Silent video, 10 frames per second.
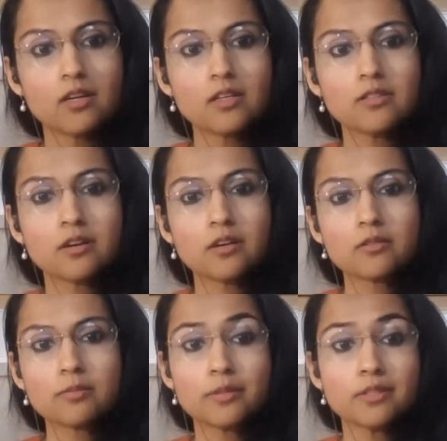Don't
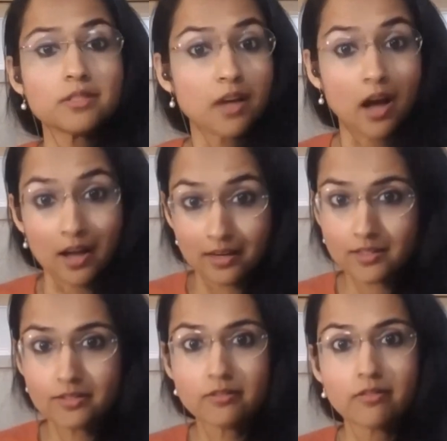be shy
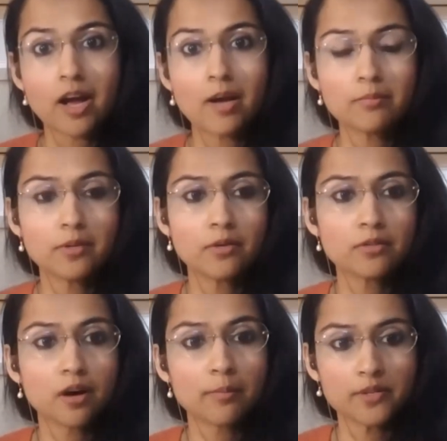to grab those
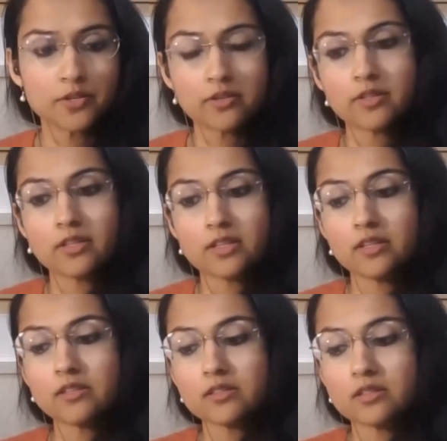
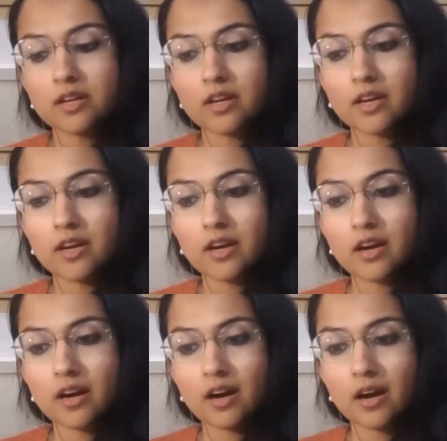opportunities.
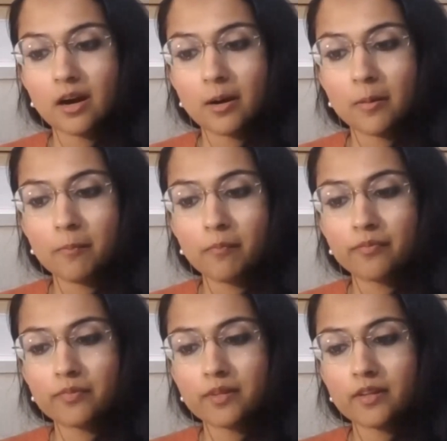
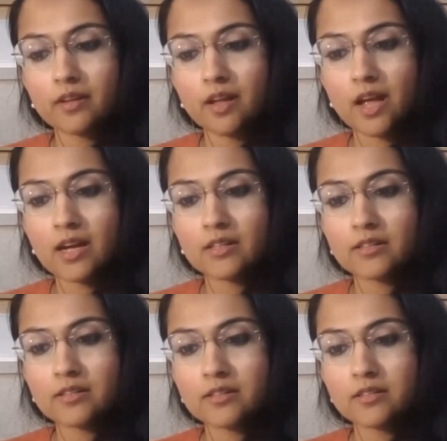And
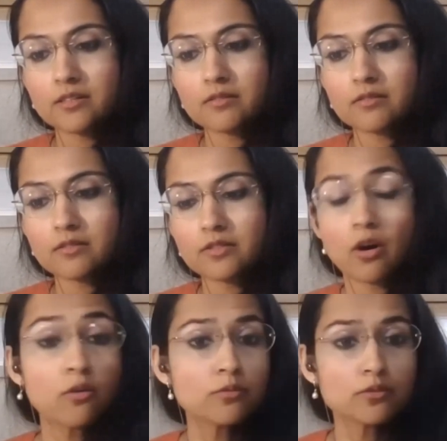
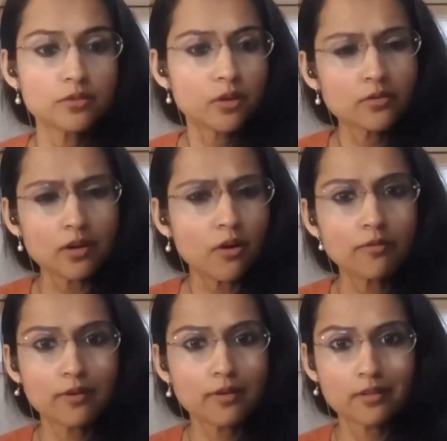don't
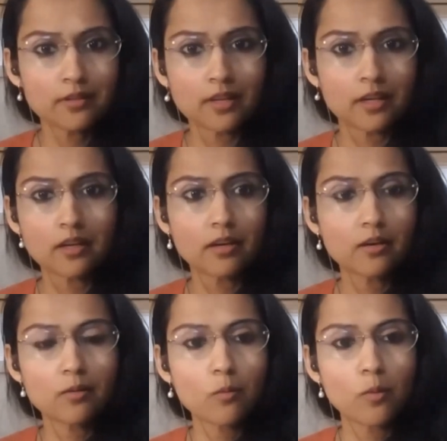overthink
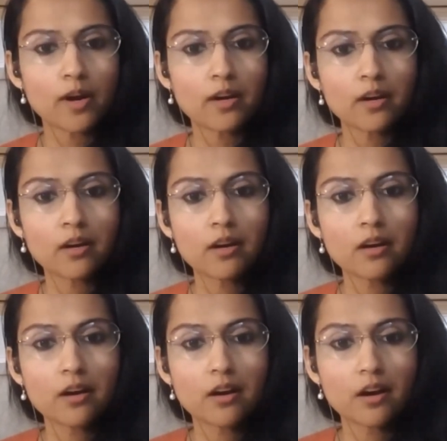
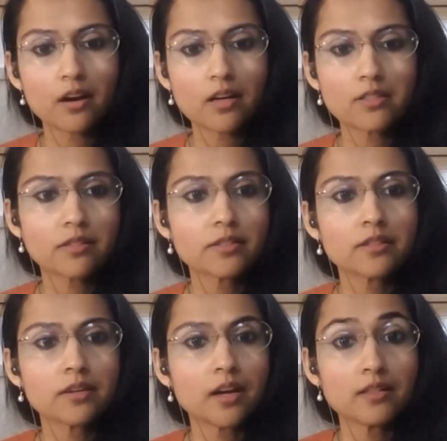when a certain
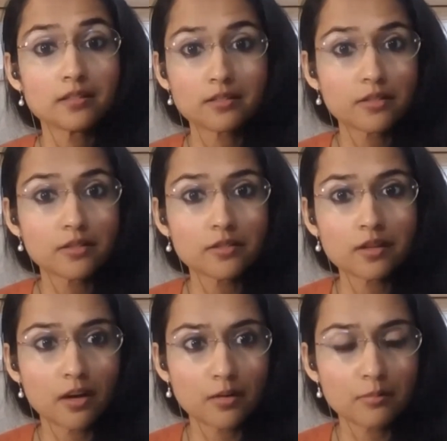nice decision
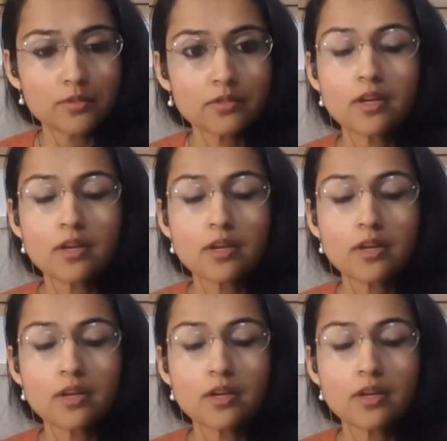comes.